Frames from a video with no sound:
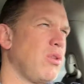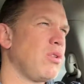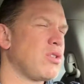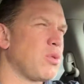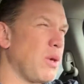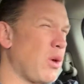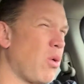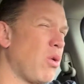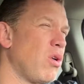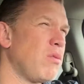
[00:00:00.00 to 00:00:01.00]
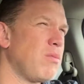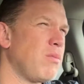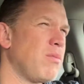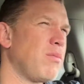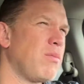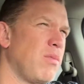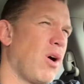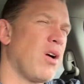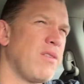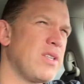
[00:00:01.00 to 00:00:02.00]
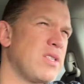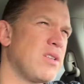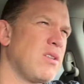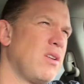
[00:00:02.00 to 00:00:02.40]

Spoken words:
sweet corn harvest